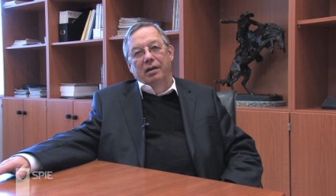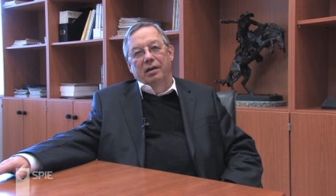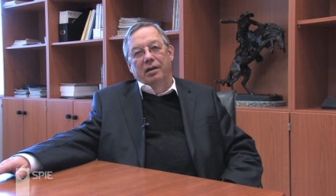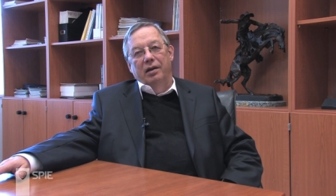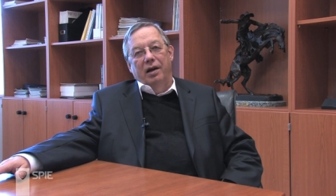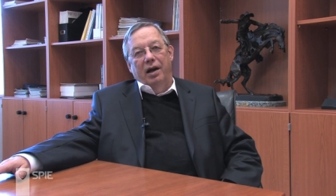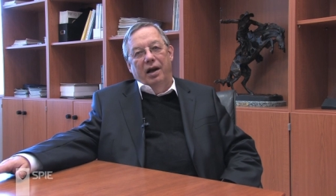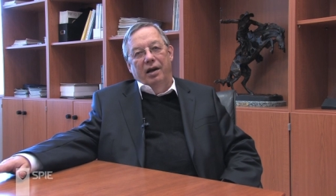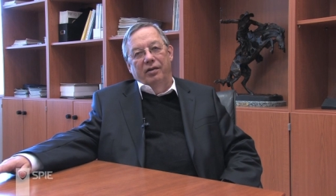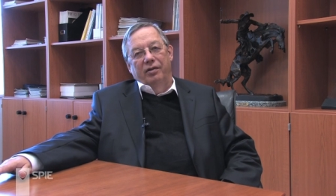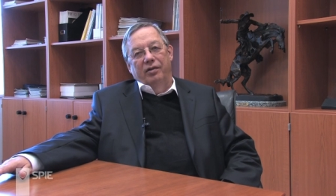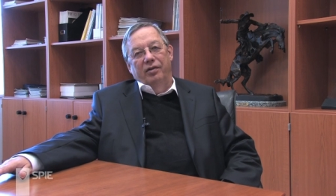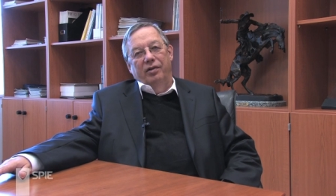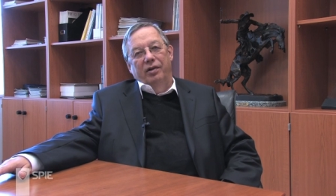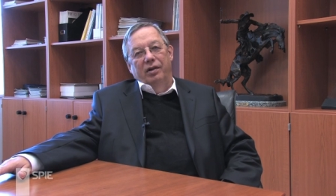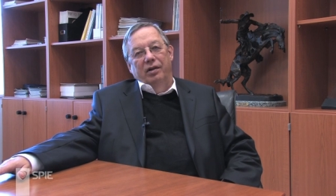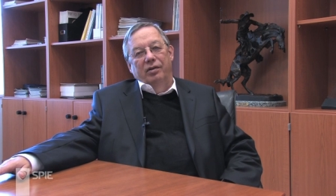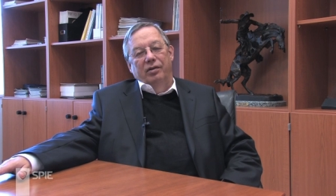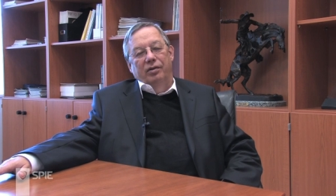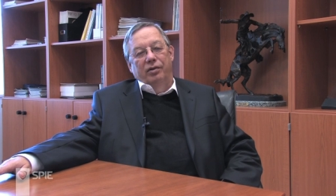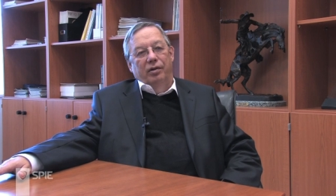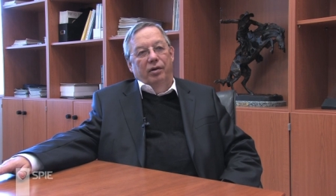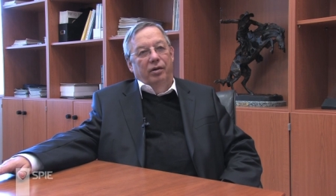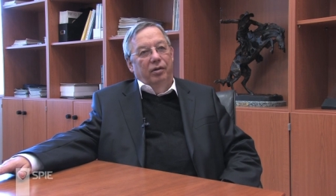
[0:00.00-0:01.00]
grants,
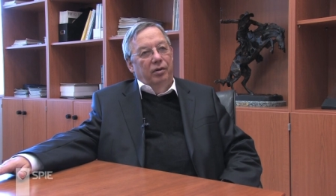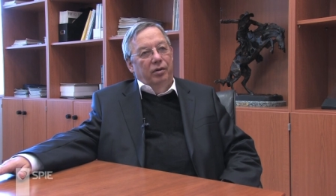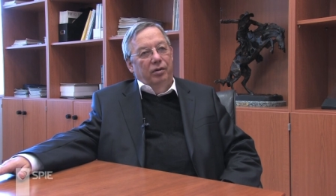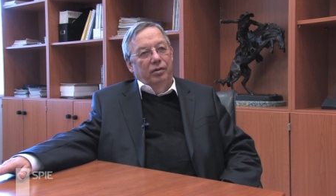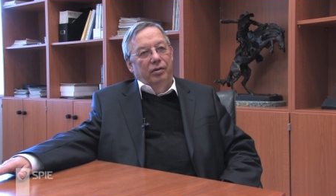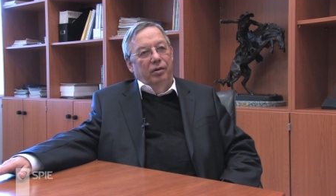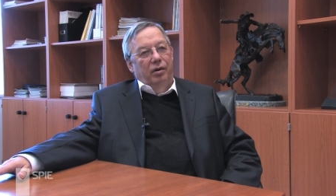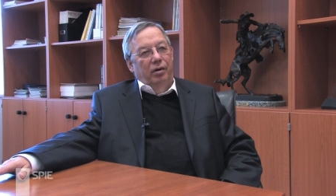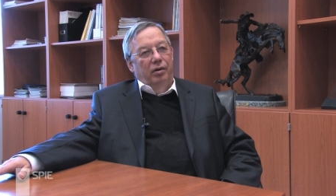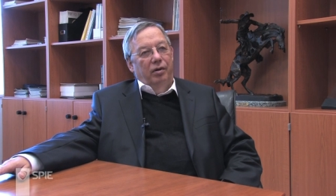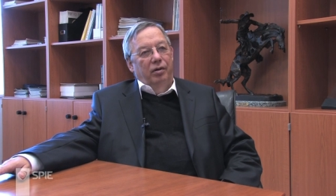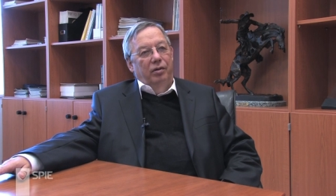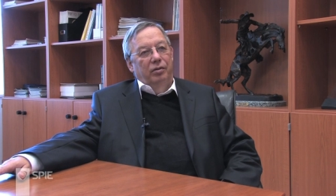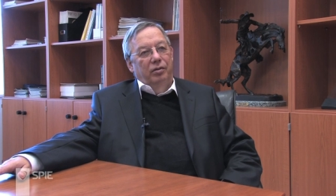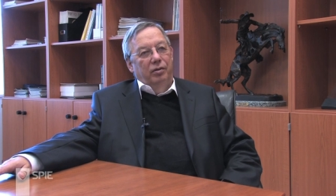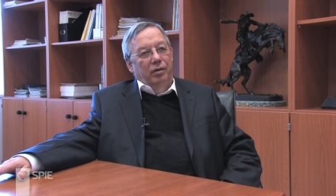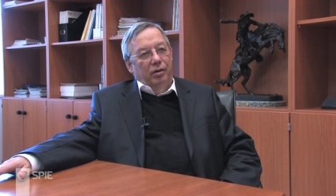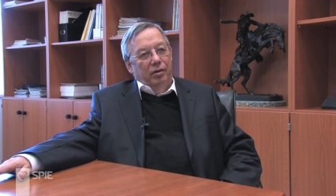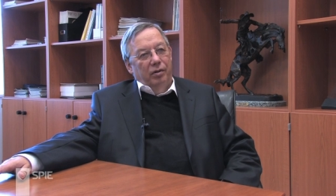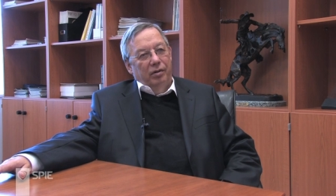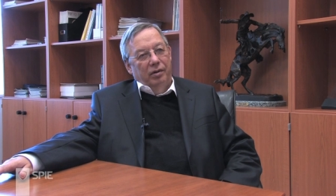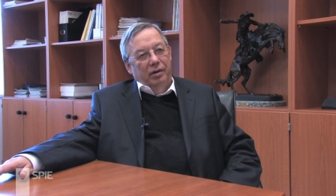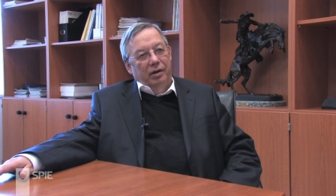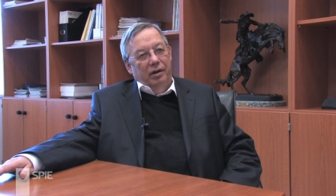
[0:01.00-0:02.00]
and so on. All
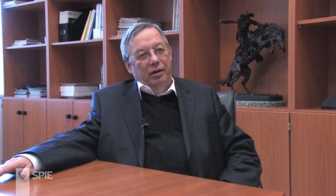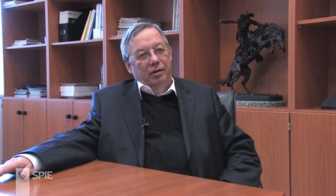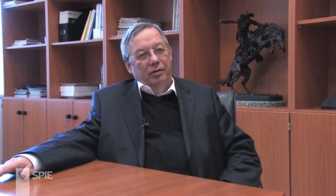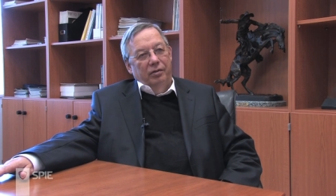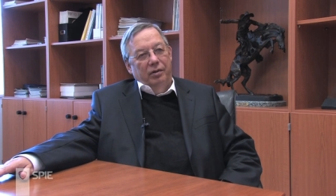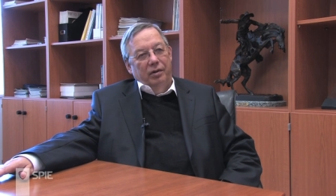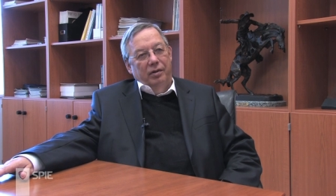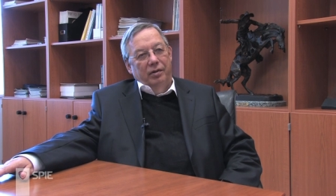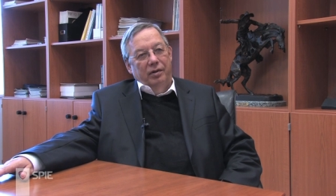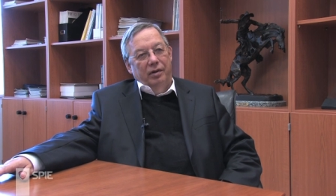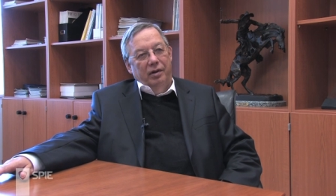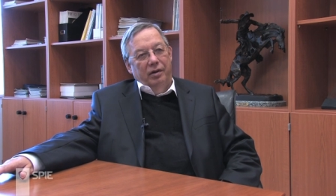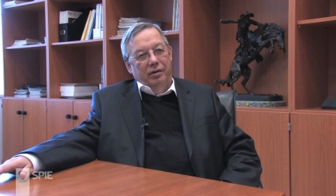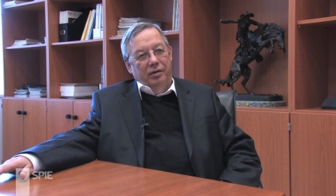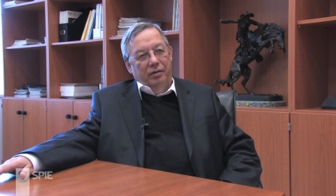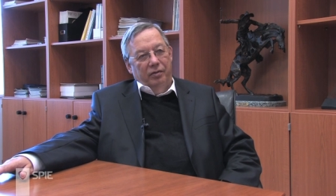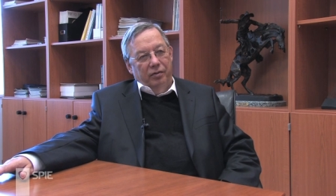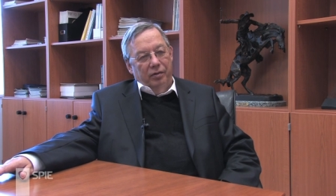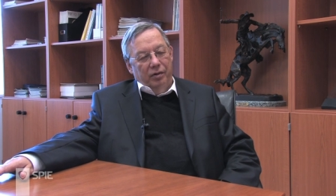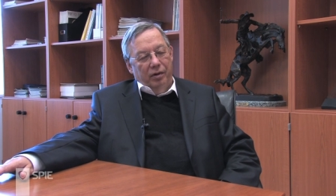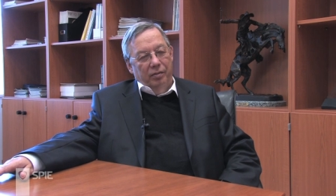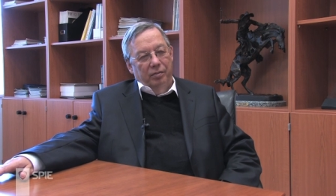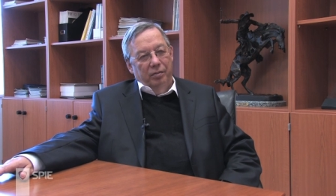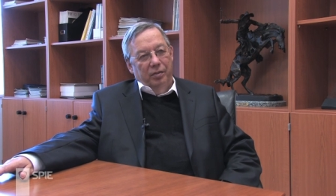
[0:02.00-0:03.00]
only was
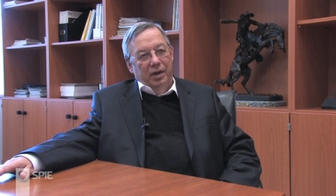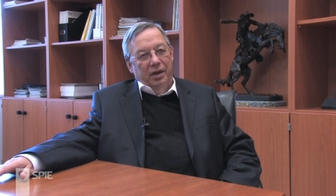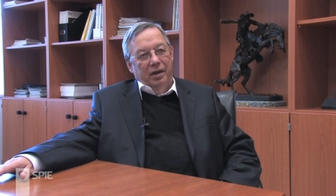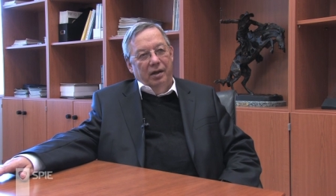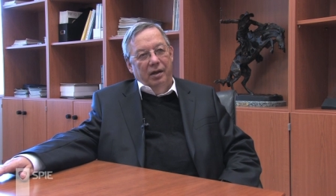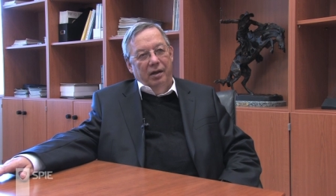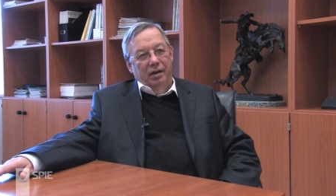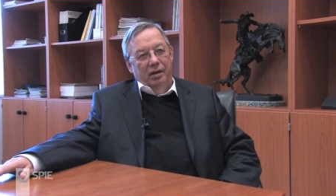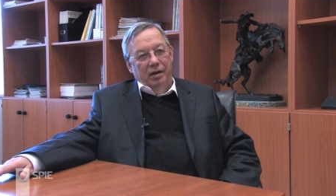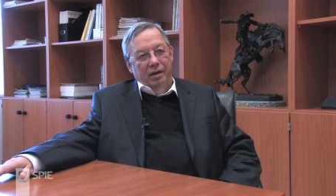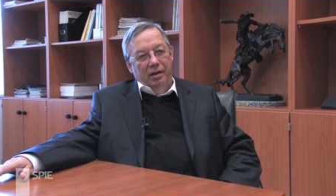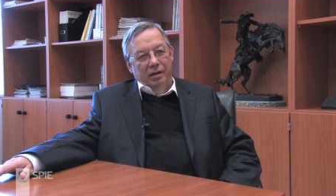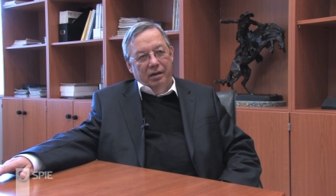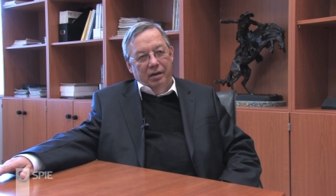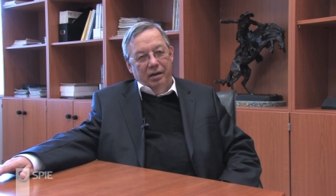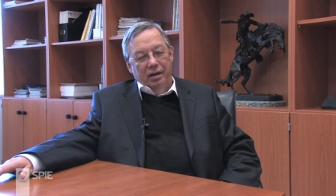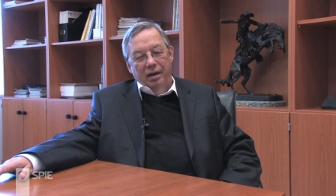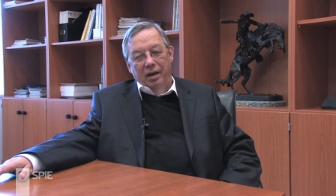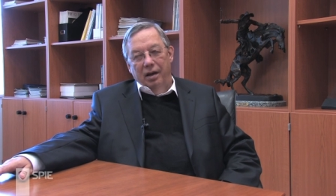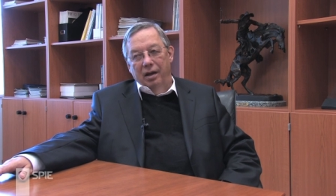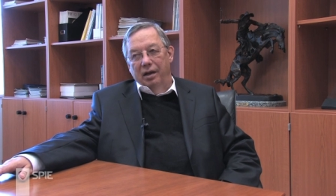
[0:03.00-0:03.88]
from beginning,